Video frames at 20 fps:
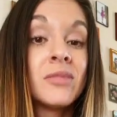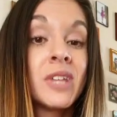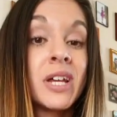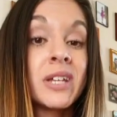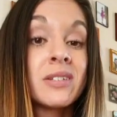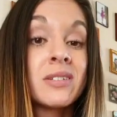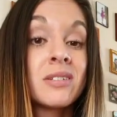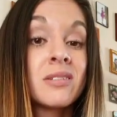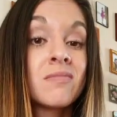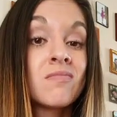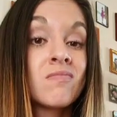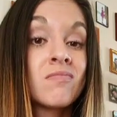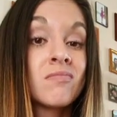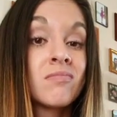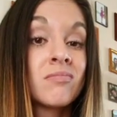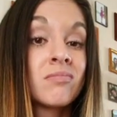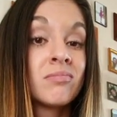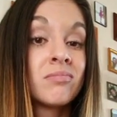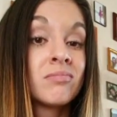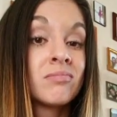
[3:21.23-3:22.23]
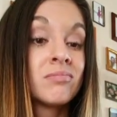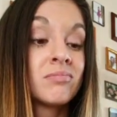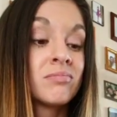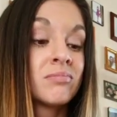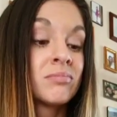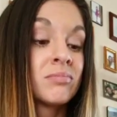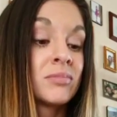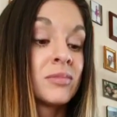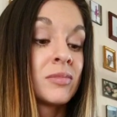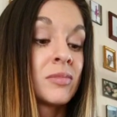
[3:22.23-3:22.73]
less
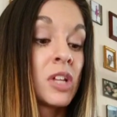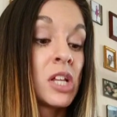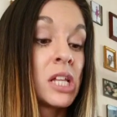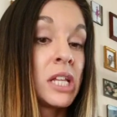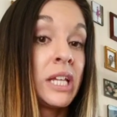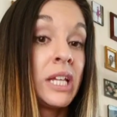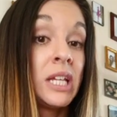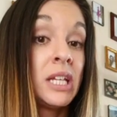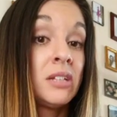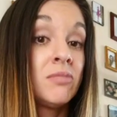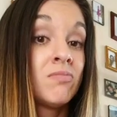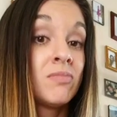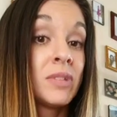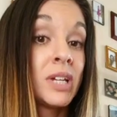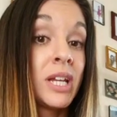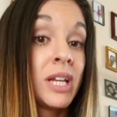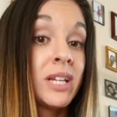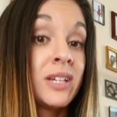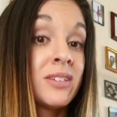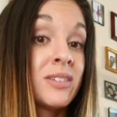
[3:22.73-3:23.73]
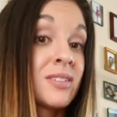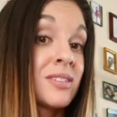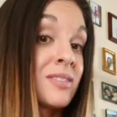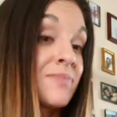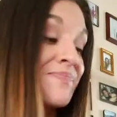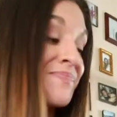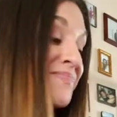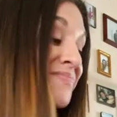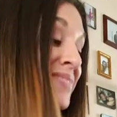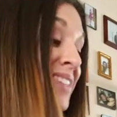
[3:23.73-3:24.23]
clean, I
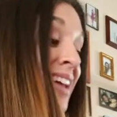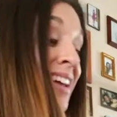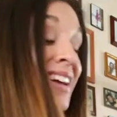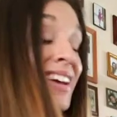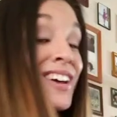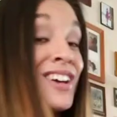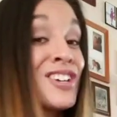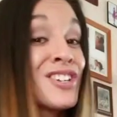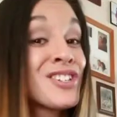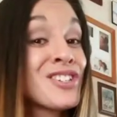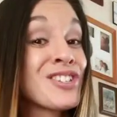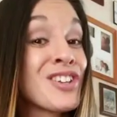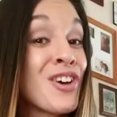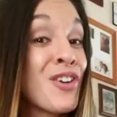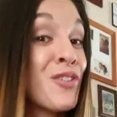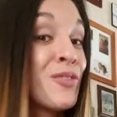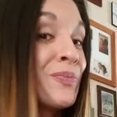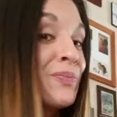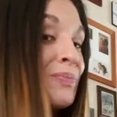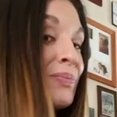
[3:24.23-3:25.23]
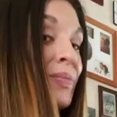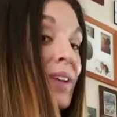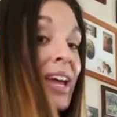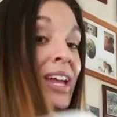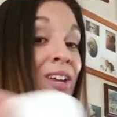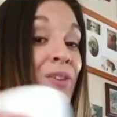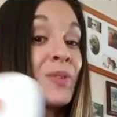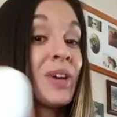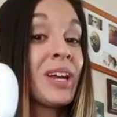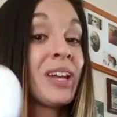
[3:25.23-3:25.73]
guess. So
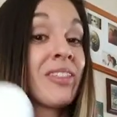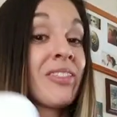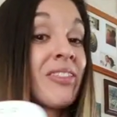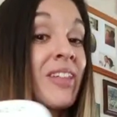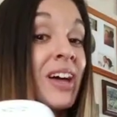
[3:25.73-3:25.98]
anyway,